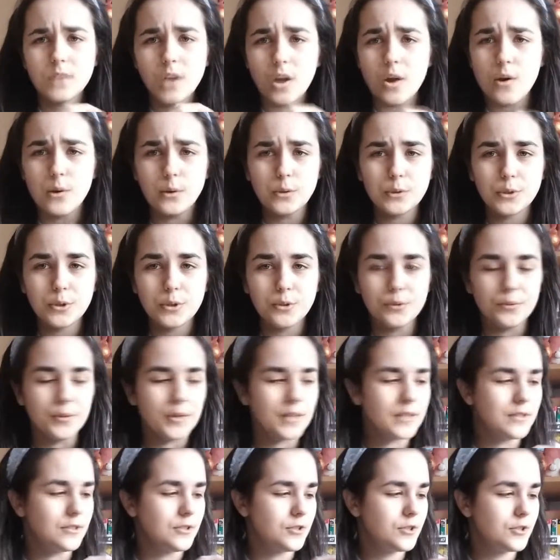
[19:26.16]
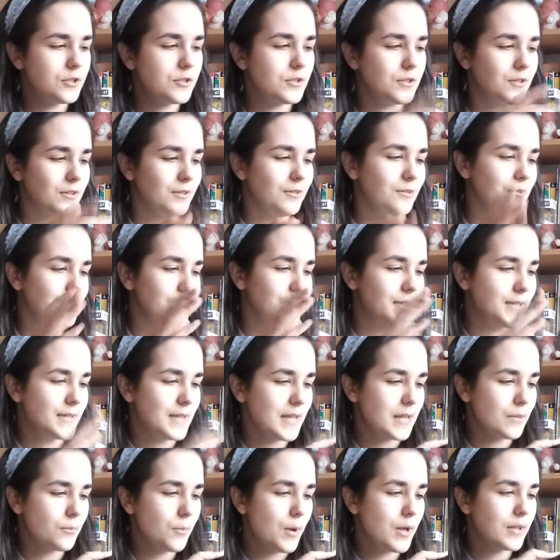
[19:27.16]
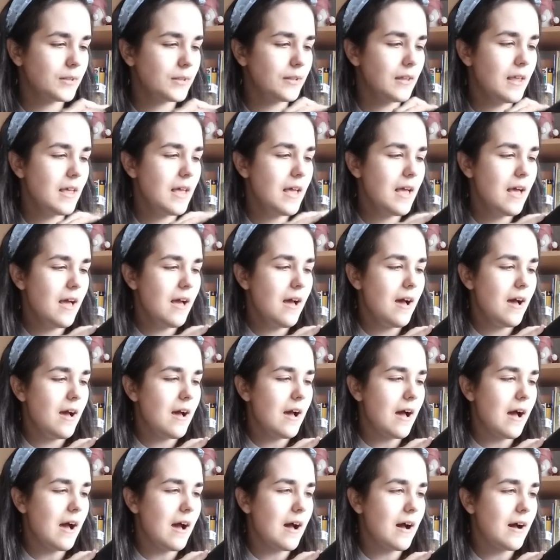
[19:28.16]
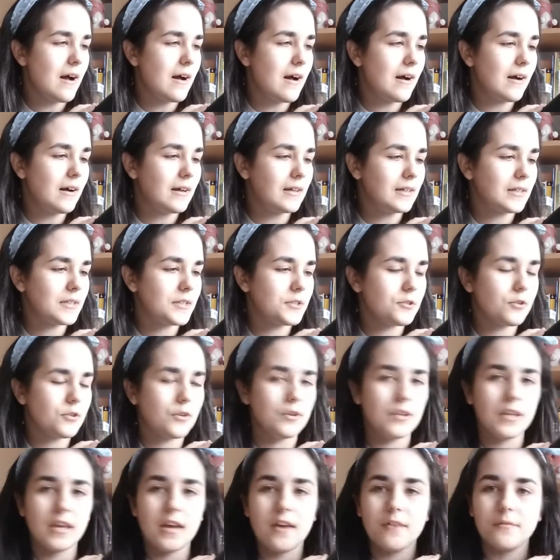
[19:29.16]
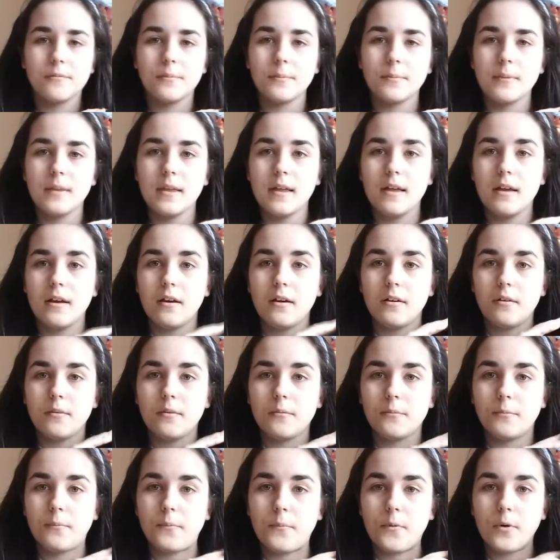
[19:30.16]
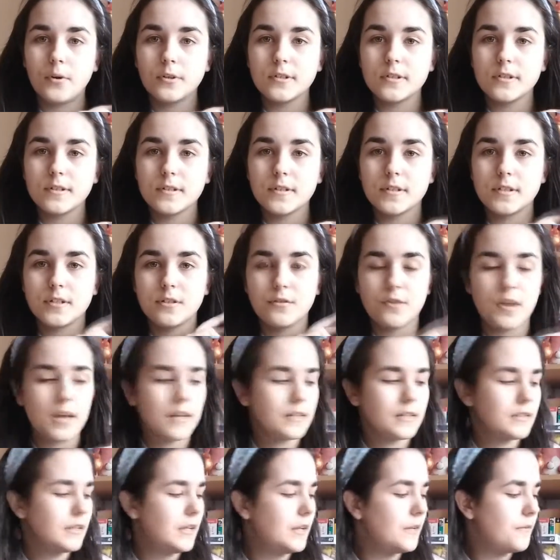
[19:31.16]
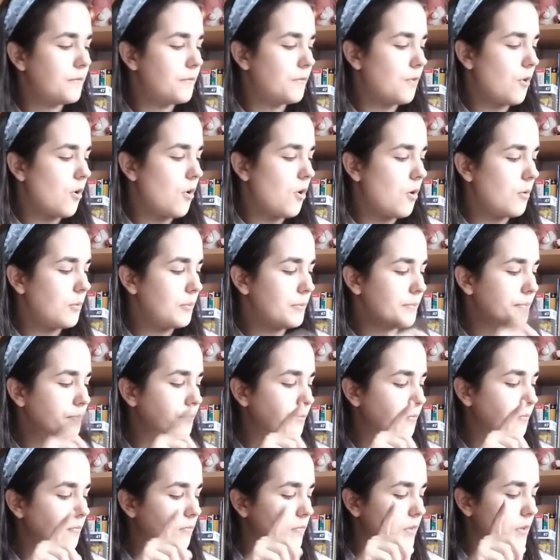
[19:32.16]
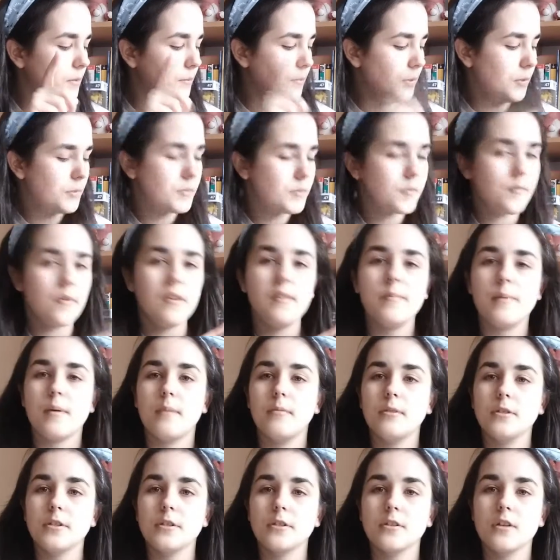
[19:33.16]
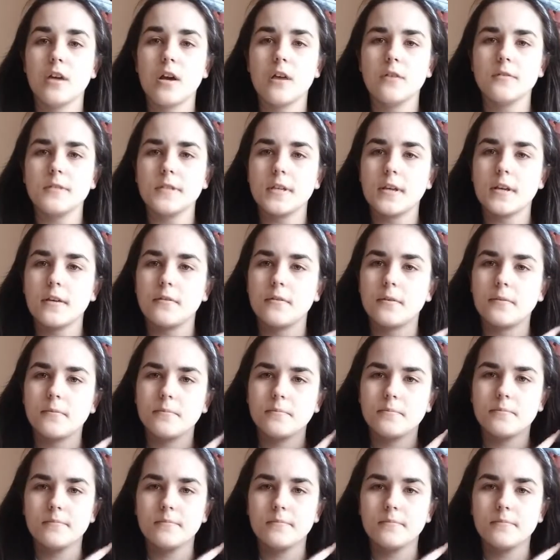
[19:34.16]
our new edition, including that one. So yeah, I've ordered it directly from Bloomsbury Publishing House. They have a